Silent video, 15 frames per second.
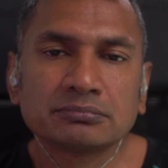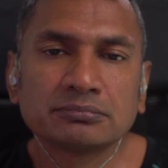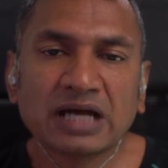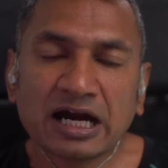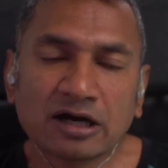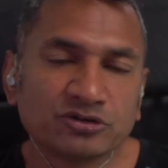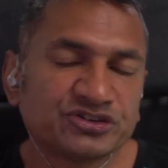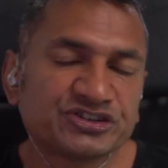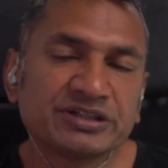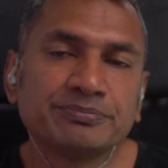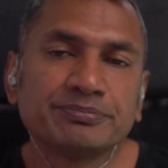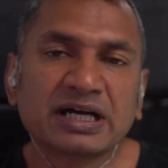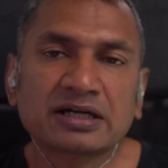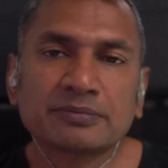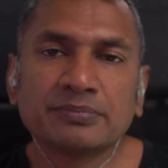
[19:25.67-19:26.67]
how Jim
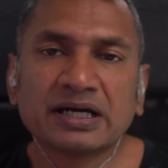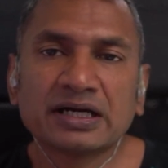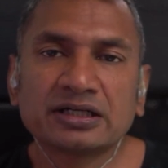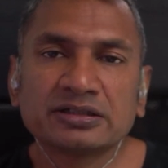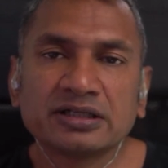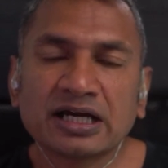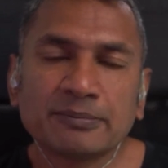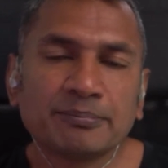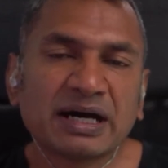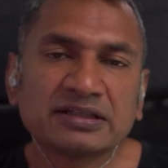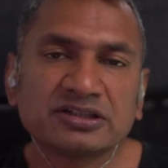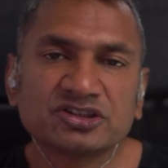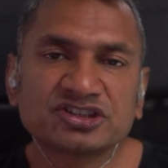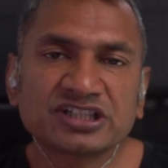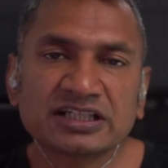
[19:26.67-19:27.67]
McMahon,
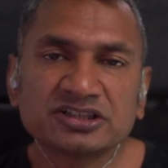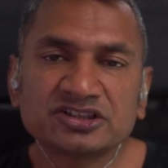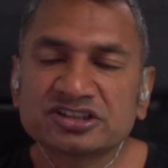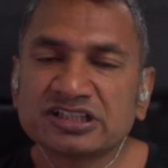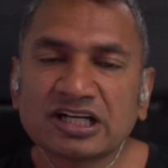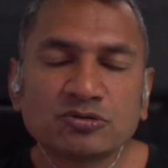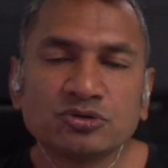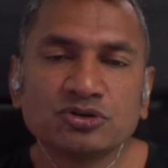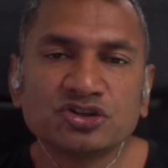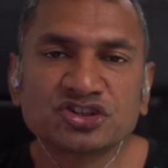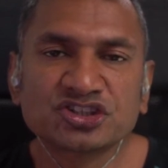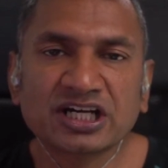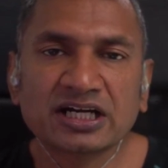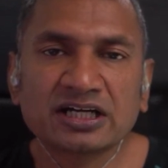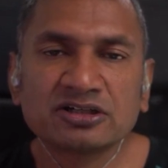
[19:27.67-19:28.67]
Amanda Chaddison, AROOJ
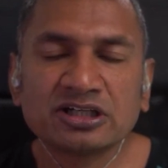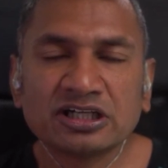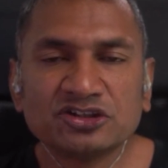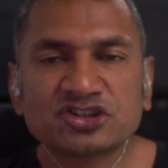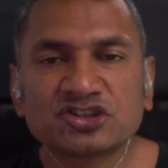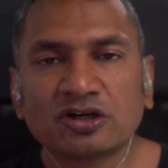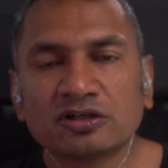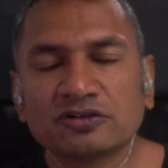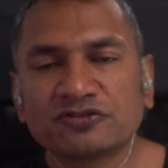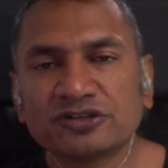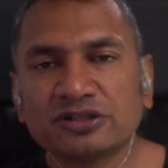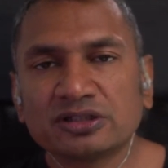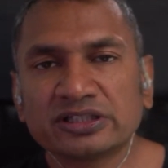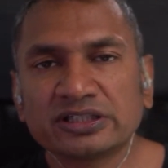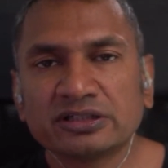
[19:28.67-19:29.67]
Shah and Sean
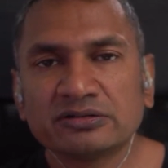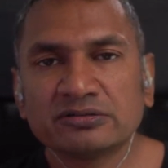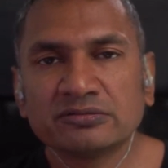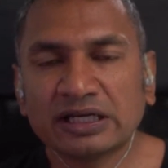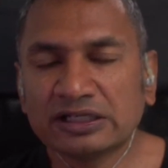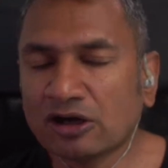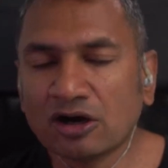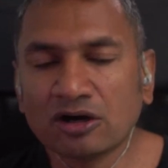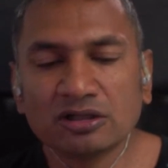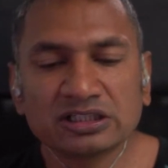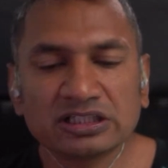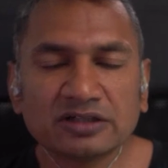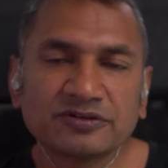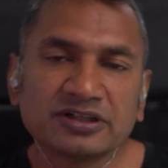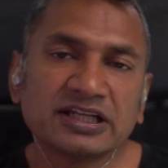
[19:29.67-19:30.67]
Fielding and all
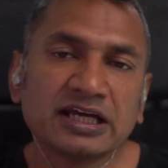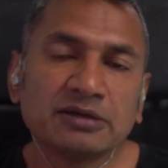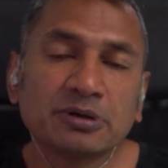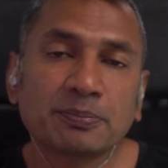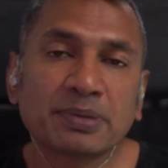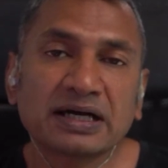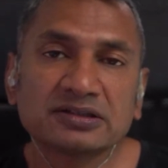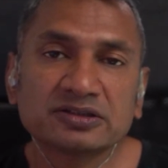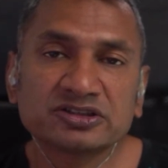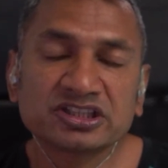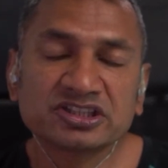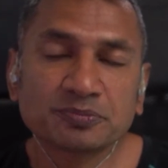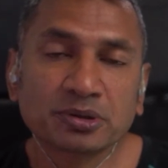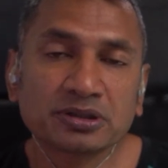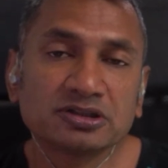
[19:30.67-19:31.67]
the other Labour
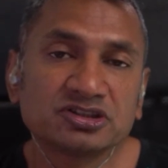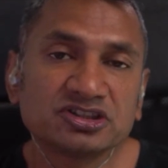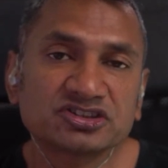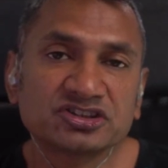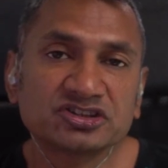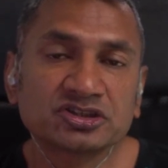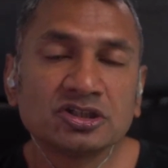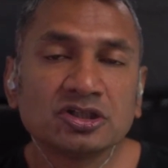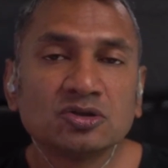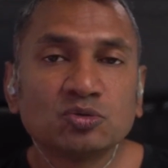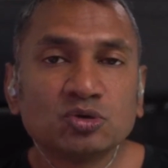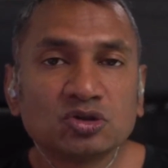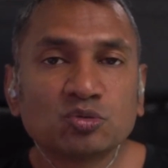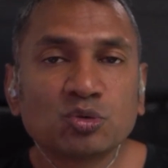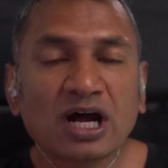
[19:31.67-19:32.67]
politicians
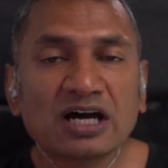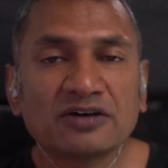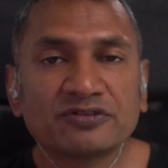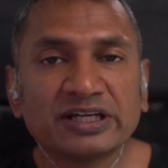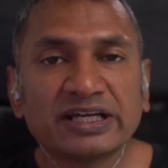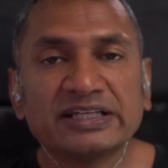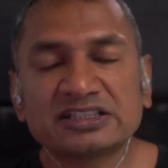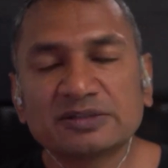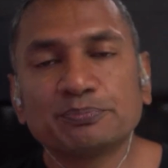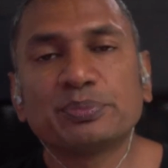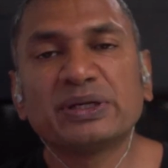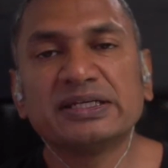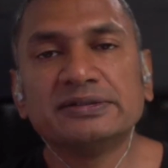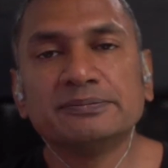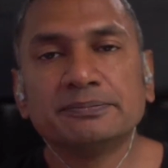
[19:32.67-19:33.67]
would rather it
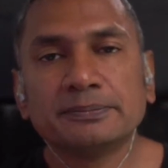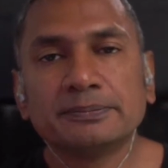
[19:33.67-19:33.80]
be.